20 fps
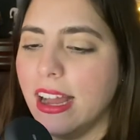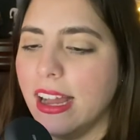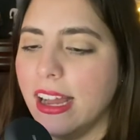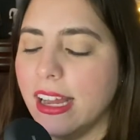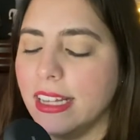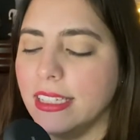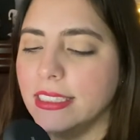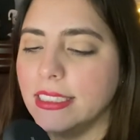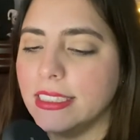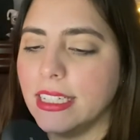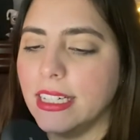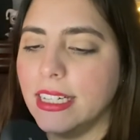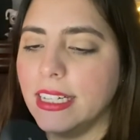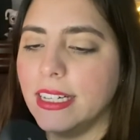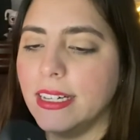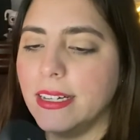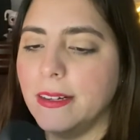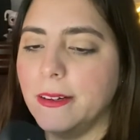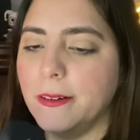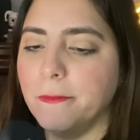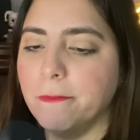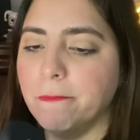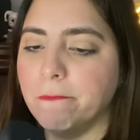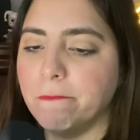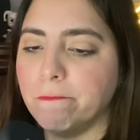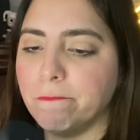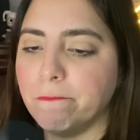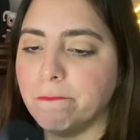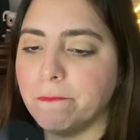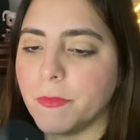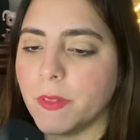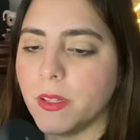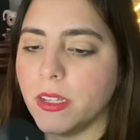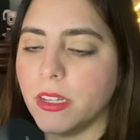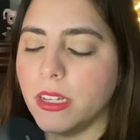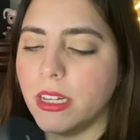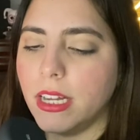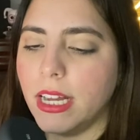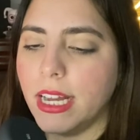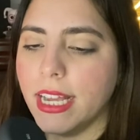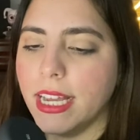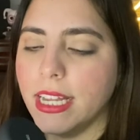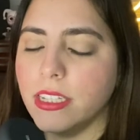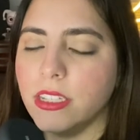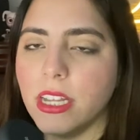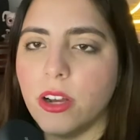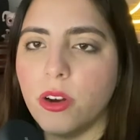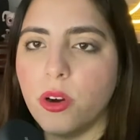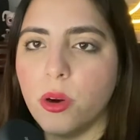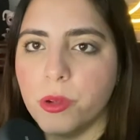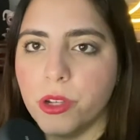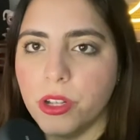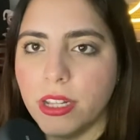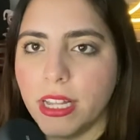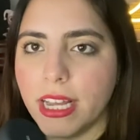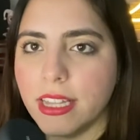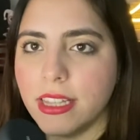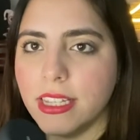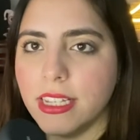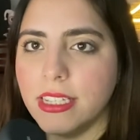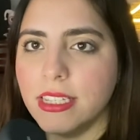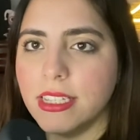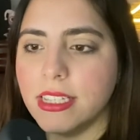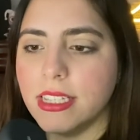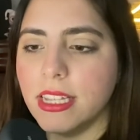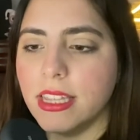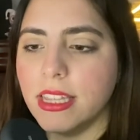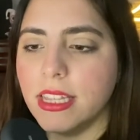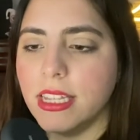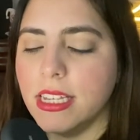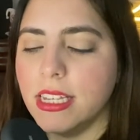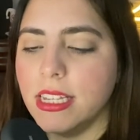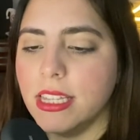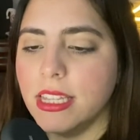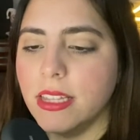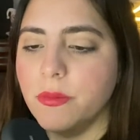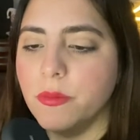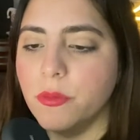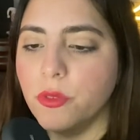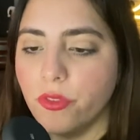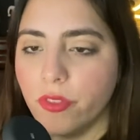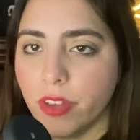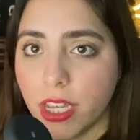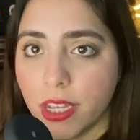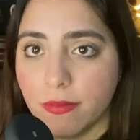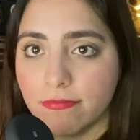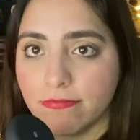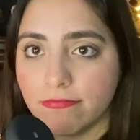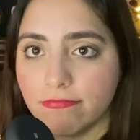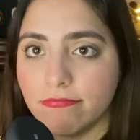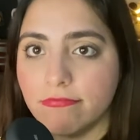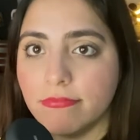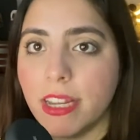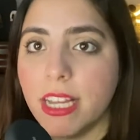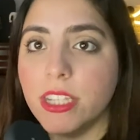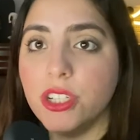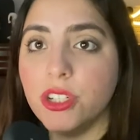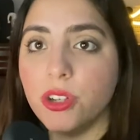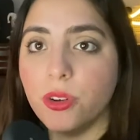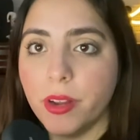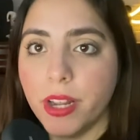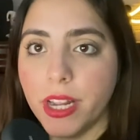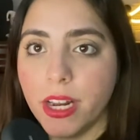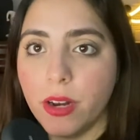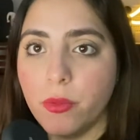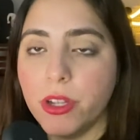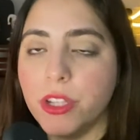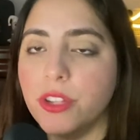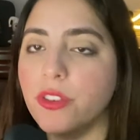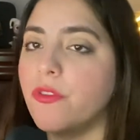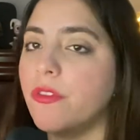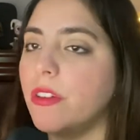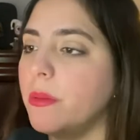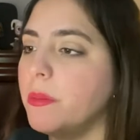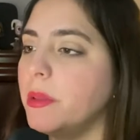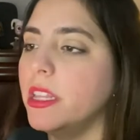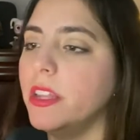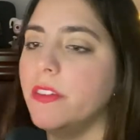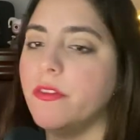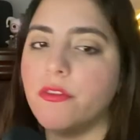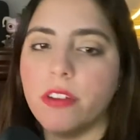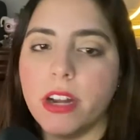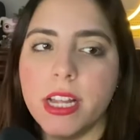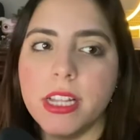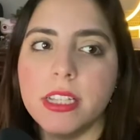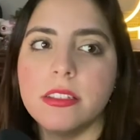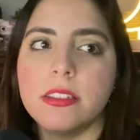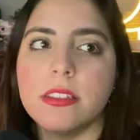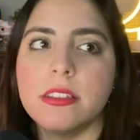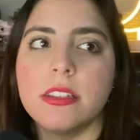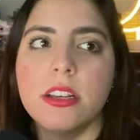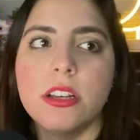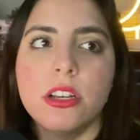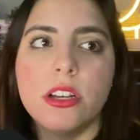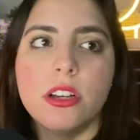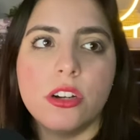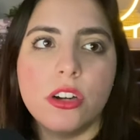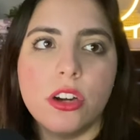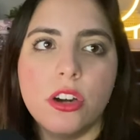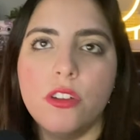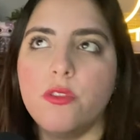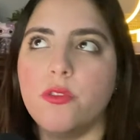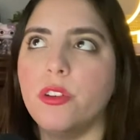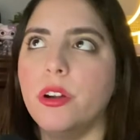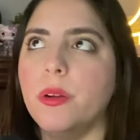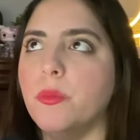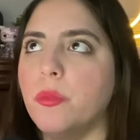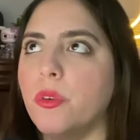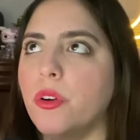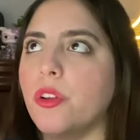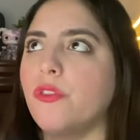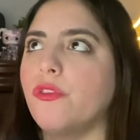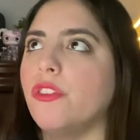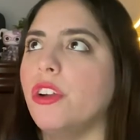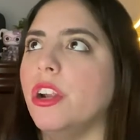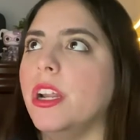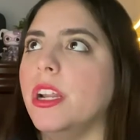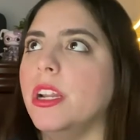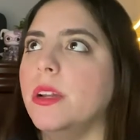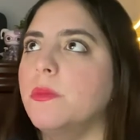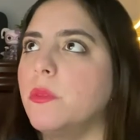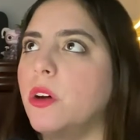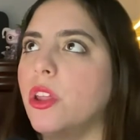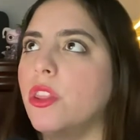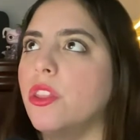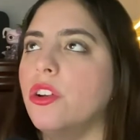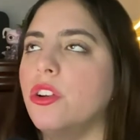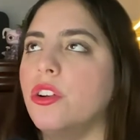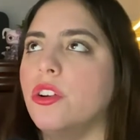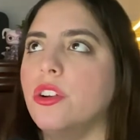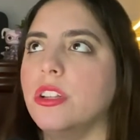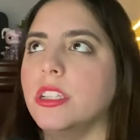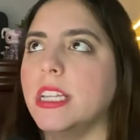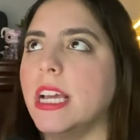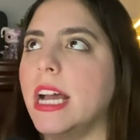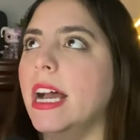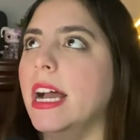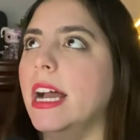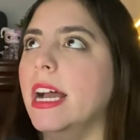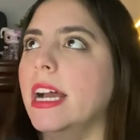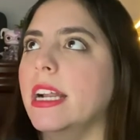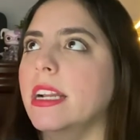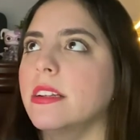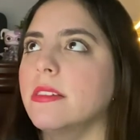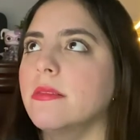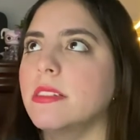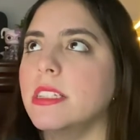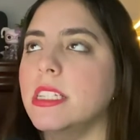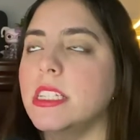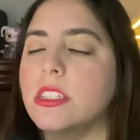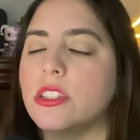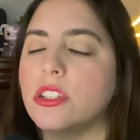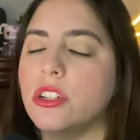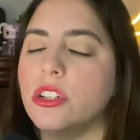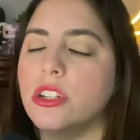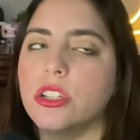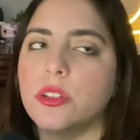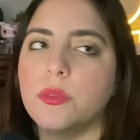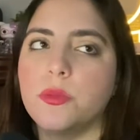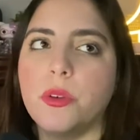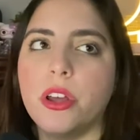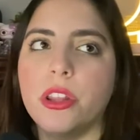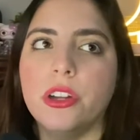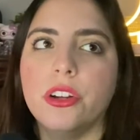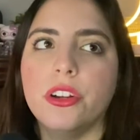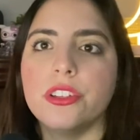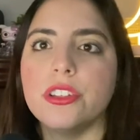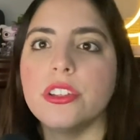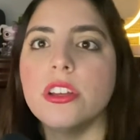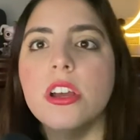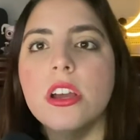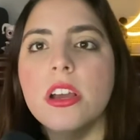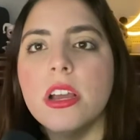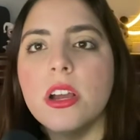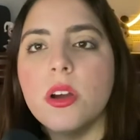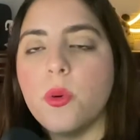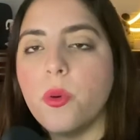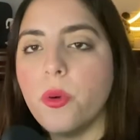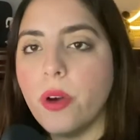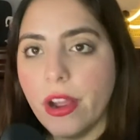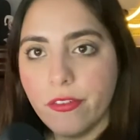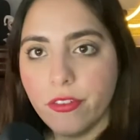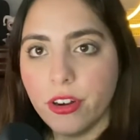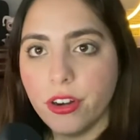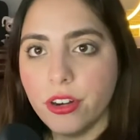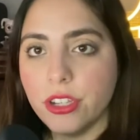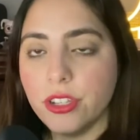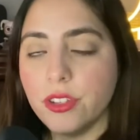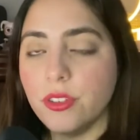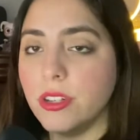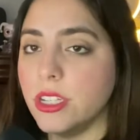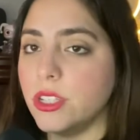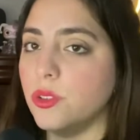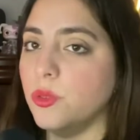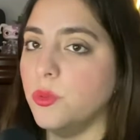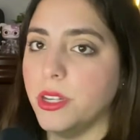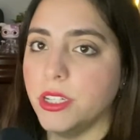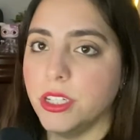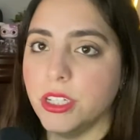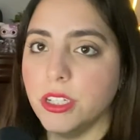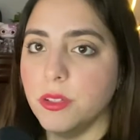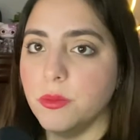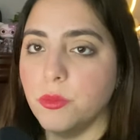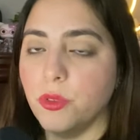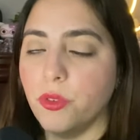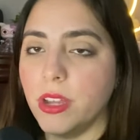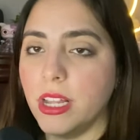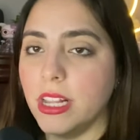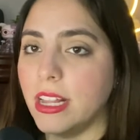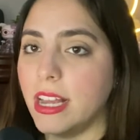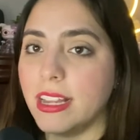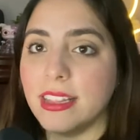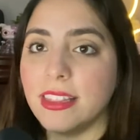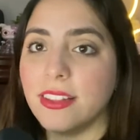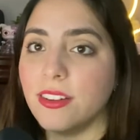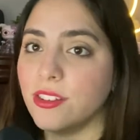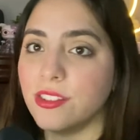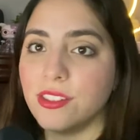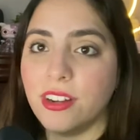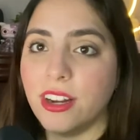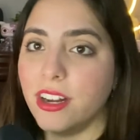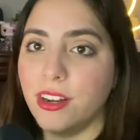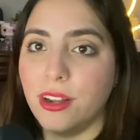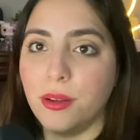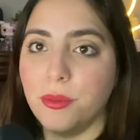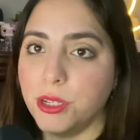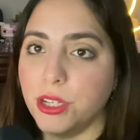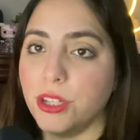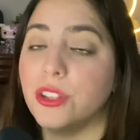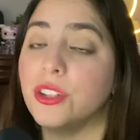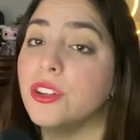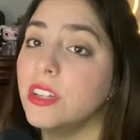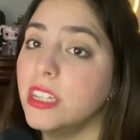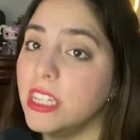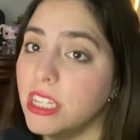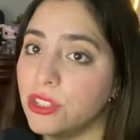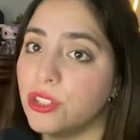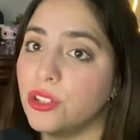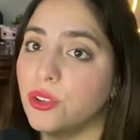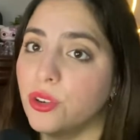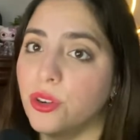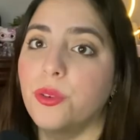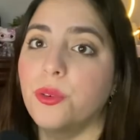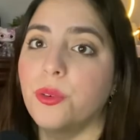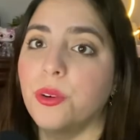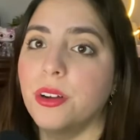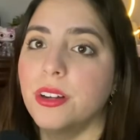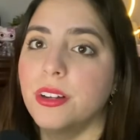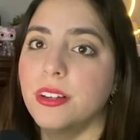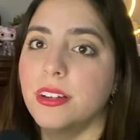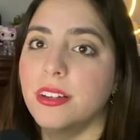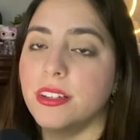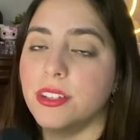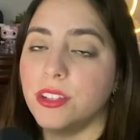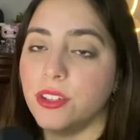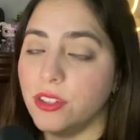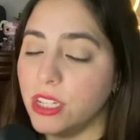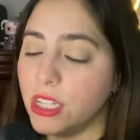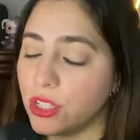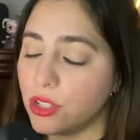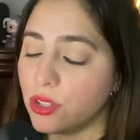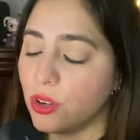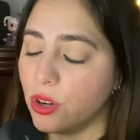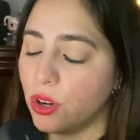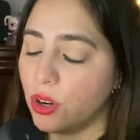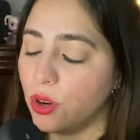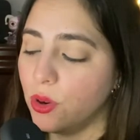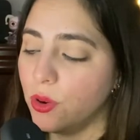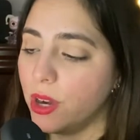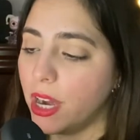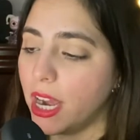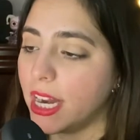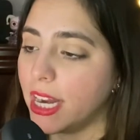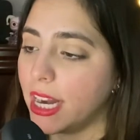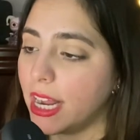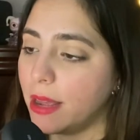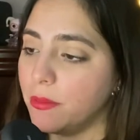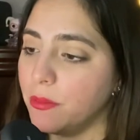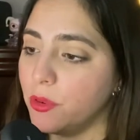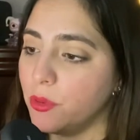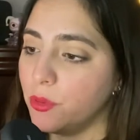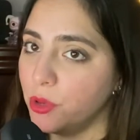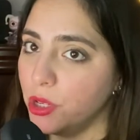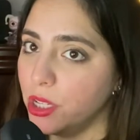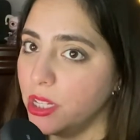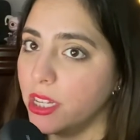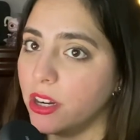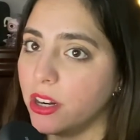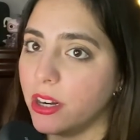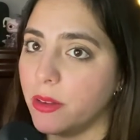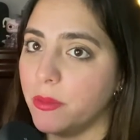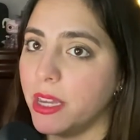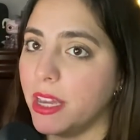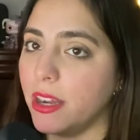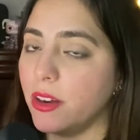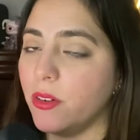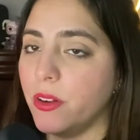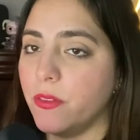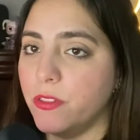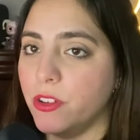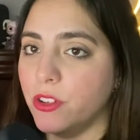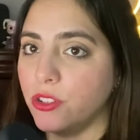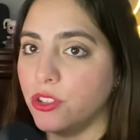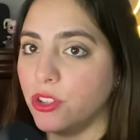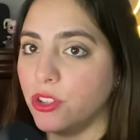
and um, again, hope you like this the the movie. Enjoy it with your family, friends, girlfriend, boyfriend, mother, dad, sisters, brothers, whoever, you need to watch this movie. Like, there's not an option. You need to go. You need to go, and I'm really gonna be angry if you